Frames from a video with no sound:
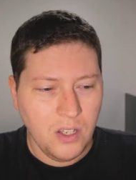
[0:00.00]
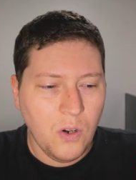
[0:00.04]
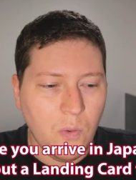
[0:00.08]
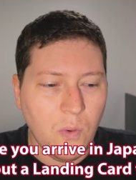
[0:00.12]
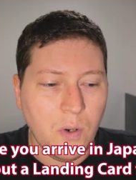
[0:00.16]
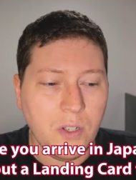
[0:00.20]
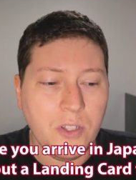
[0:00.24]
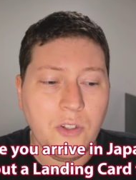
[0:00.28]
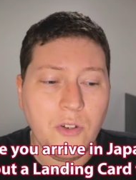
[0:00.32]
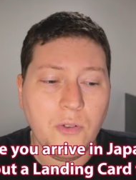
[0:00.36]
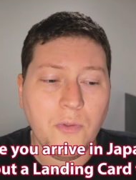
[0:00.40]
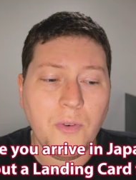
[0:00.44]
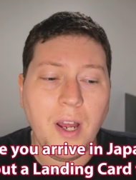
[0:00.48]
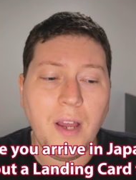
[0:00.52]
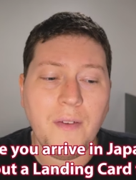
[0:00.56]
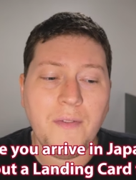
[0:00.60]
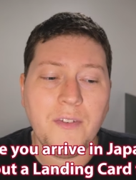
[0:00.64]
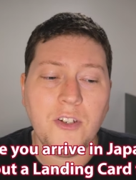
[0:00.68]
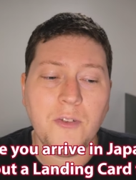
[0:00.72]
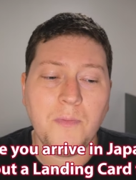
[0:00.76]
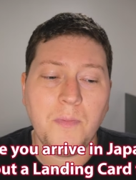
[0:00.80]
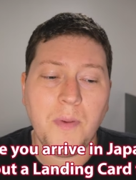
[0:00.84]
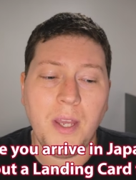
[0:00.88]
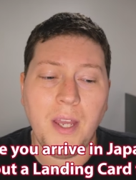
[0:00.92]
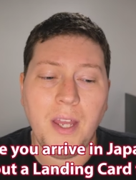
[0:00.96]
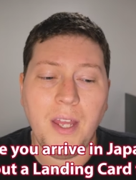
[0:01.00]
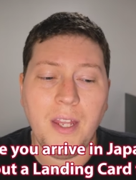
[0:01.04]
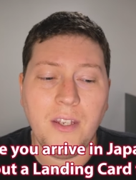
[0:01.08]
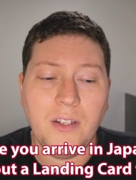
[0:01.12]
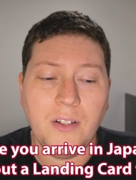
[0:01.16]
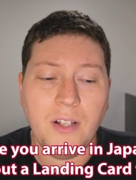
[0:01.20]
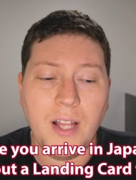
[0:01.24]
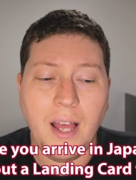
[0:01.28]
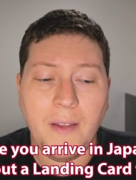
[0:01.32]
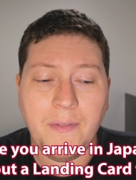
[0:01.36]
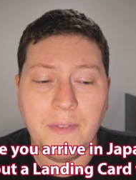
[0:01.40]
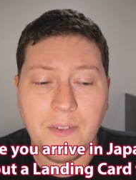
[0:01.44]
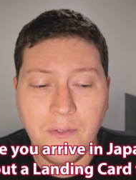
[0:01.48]
Once you arrive in Japan,
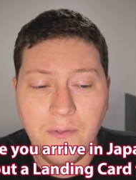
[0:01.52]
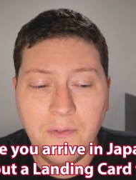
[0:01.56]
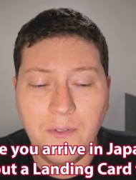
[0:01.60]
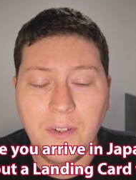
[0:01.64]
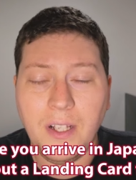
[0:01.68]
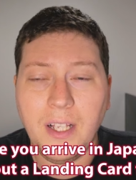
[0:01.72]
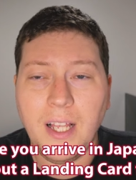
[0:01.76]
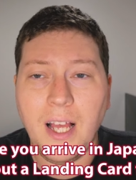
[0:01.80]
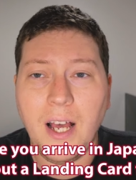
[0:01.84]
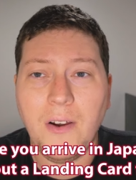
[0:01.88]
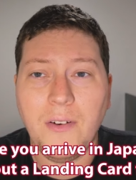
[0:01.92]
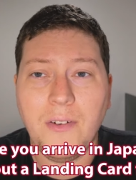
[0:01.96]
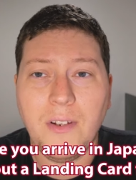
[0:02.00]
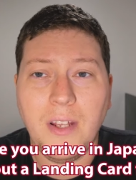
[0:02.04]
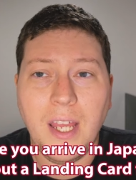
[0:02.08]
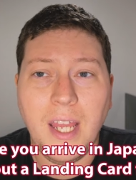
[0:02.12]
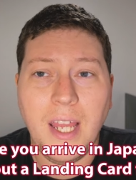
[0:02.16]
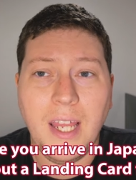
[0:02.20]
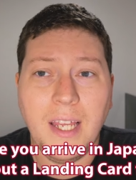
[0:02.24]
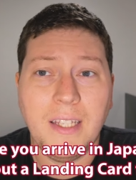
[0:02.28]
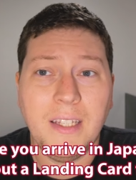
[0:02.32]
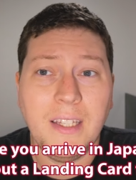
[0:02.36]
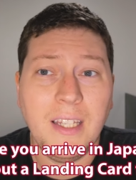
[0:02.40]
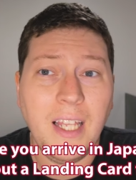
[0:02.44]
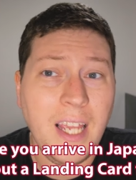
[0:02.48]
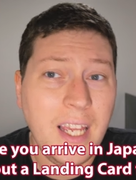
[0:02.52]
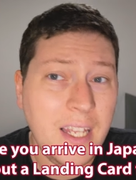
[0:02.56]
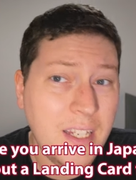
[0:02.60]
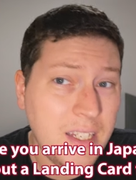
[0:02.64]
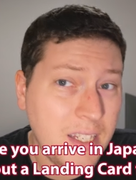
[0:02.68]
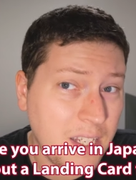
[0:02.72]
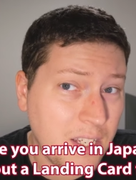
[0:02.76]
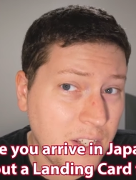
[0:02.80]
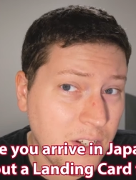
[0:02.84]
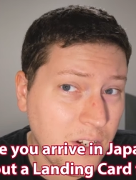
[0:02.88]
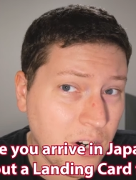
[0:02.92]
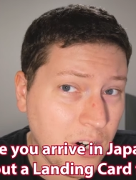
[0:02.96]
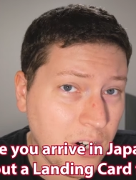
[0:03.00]
you'll have to fill out a
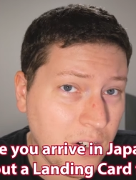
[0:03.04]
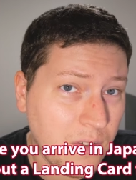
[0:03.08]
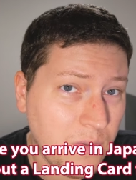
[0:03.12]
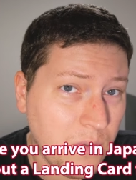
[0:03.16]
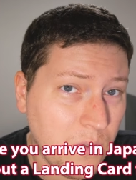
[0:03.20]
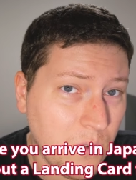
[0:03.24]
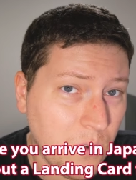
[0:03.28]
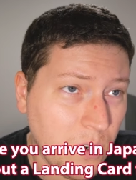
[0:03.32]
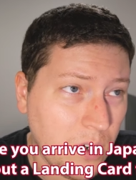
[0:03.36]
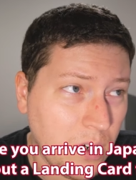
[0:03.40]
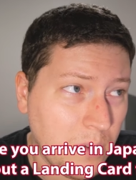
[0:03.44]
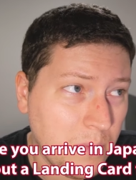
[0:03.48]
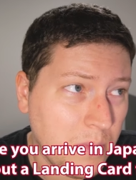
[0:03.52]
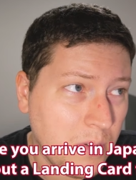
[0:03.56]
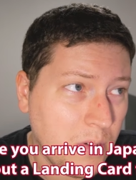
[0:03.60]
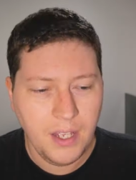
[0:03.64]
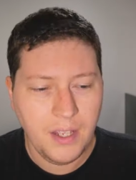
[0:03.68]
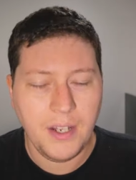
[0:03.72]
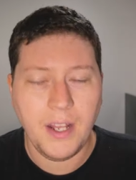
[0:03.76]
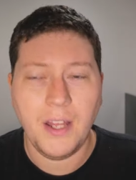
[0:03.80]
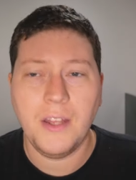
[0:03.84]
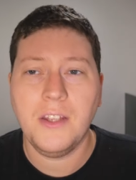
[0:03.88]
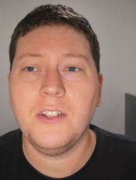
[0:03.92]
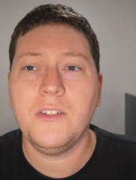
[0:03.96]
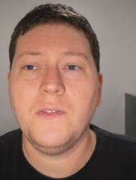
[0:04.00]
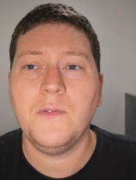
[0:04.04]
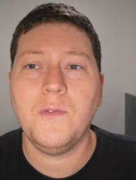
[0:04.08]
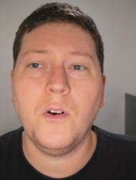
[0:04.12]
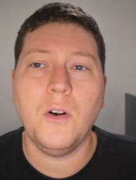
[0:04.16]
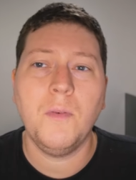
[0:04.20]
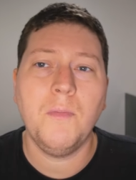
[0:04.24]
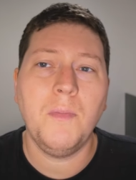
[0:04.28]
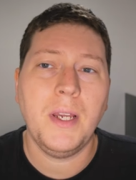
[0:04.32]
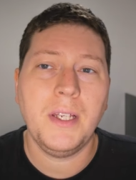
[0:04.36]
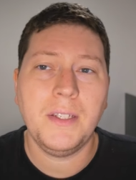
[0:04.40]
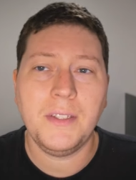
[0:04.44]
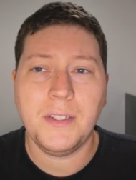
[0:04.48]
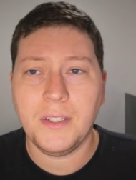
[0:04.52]
landing card form. Now this
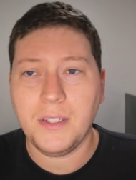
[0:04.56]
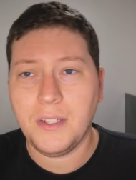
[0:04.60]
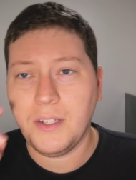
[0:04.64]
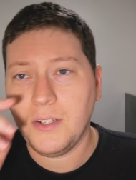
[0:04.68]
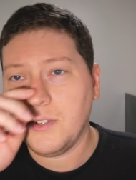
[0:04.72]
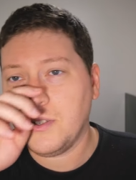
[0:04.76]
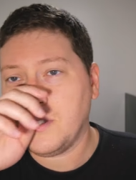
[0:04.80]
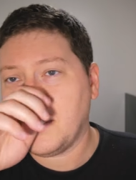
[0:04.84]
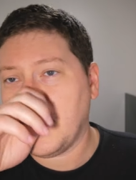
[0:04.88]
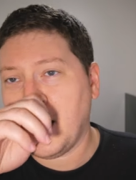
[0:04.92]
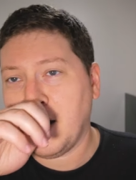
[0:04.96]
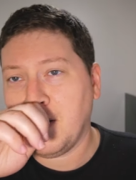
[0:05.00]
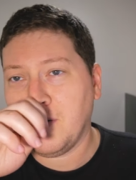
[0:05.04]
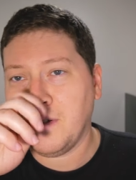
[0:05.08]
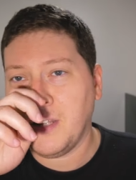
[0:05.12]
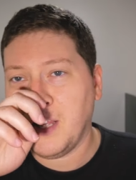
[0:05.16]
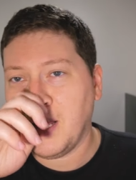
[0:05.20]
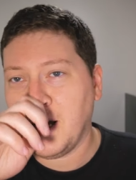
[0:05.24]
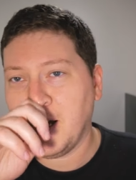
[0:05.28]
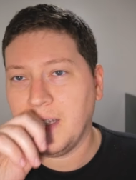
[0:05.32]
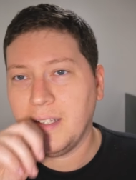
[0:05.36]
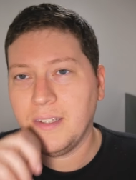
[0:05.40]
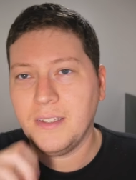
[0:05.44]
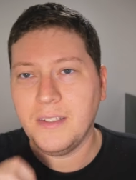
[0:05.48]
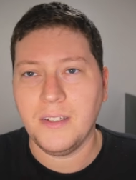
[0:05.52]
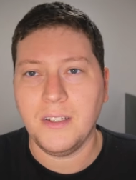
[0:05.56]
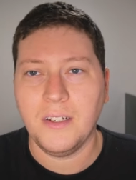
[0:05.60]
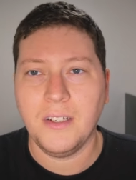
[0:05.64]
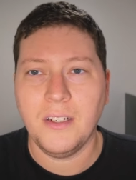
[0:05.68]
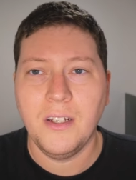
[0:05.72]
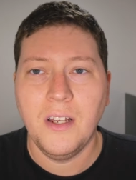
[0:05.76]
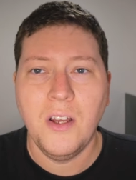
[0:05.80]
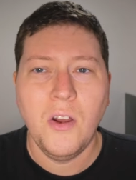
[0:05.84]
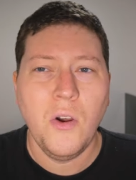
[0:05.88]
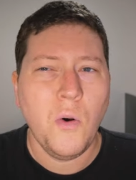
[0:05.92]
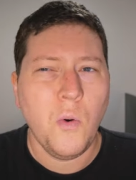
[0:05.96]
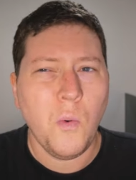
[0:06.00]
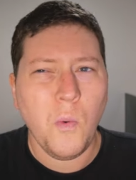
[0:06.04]
form basically just outlines
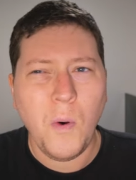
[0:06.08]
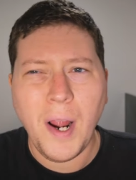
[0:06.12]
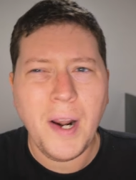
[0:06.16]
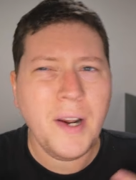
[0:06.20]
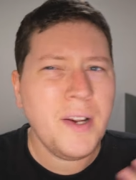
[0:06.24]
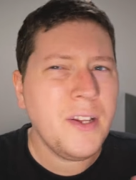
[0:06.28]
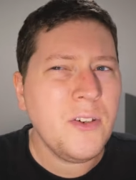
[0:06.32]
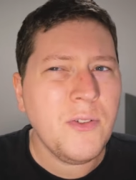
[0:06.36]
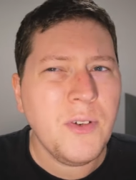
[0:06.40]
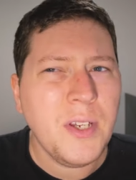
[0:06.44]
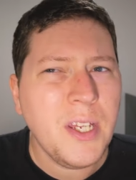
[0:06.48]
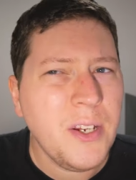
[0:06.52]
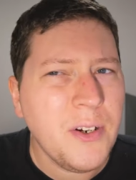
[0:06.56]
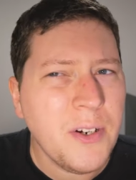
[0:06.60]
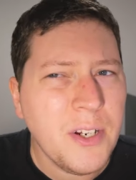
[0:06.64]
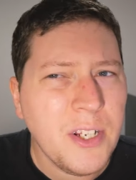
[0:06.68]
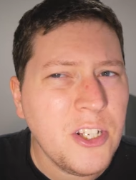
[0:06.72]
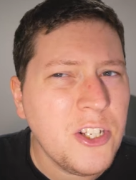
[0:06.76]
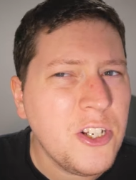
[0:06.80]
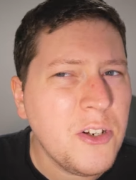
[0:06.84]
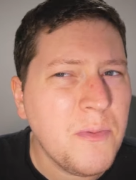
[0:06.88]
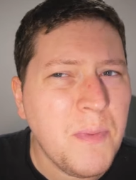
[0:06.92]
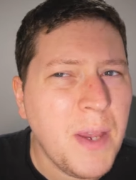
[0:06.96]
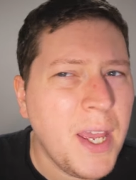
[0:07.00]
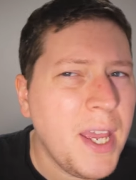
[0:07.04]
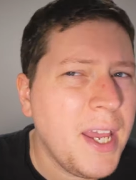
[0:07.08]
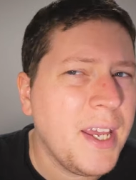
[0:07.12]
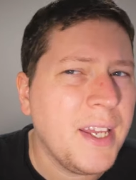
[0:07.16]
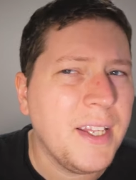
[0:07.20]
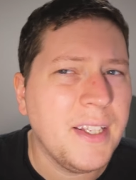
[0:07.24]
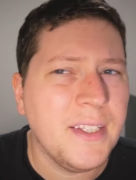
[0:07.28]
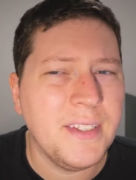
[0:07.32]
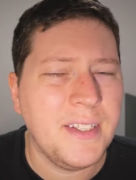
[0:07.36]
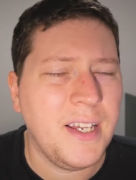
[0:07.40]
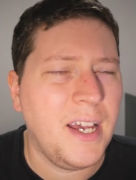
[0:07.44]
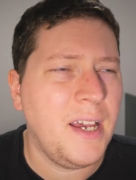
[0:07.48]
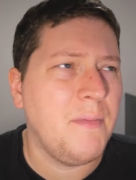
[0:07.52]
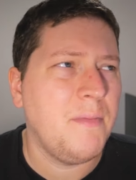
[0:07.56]
a why are you here in
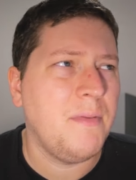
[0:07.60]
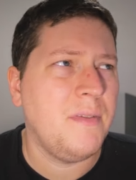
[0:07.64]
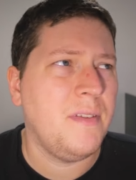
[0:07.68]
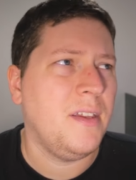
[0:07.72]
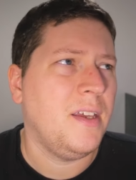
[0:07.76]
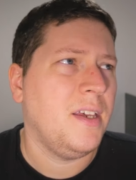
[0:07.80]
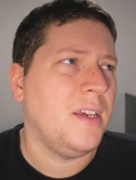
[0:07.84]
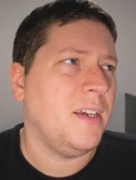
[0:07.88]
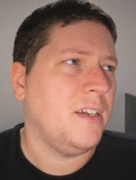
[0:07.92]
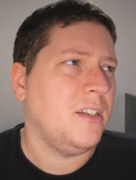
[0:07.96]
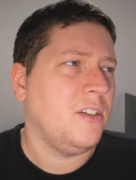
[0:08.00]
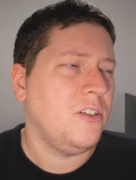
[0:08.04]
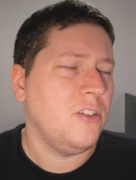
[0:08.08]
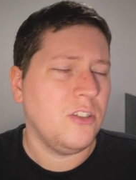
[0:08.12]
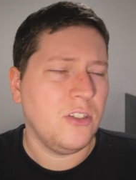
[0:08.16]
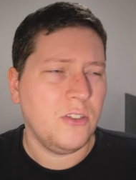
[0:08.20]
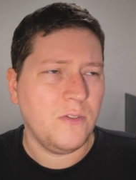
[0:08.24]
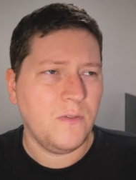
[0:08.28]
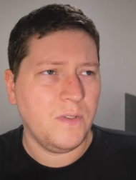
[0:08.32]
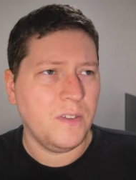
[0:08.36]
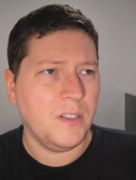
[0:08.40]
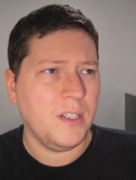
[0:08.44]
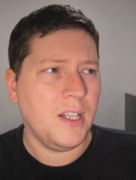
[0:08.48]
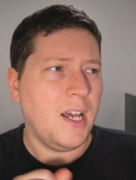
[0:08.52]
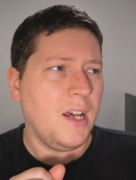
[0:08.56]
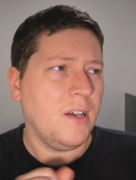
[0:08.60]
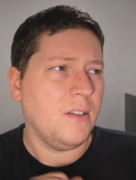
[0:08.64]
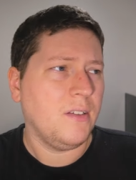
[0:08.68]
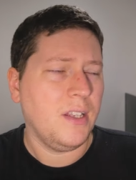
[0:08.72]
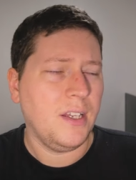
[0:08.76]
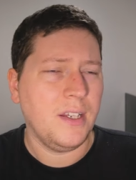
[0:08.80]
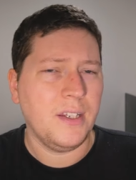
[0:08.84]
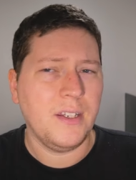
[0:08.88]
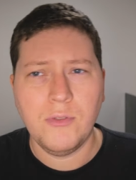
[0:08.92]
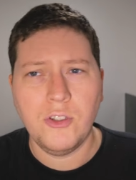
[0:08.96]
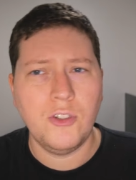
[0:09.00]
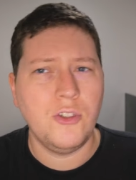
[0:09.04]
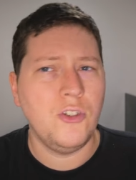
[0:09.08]
Japan type thing, and you just fill out
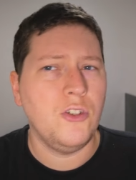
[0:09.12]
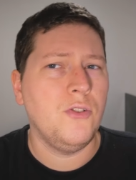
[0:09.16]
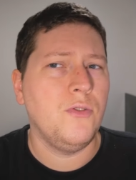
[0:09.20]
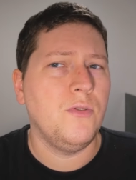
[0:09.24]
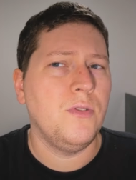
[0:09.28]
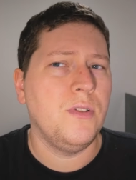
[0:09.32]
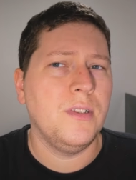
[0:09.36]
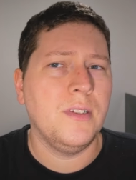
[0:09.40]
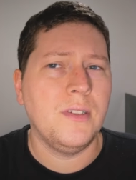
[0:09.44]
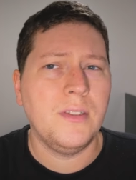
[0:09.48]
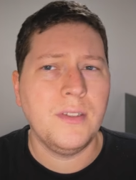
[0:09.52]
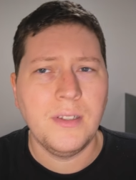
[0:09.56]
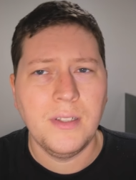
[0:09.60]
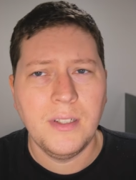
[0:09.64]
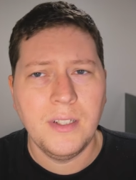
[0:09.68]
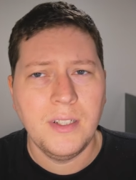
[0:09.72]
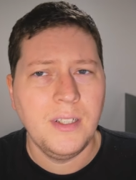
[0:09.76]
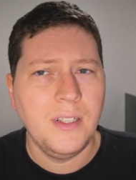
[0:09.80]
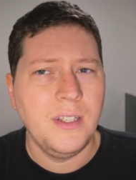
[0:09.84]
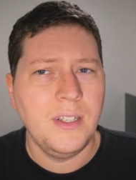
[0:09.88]
like student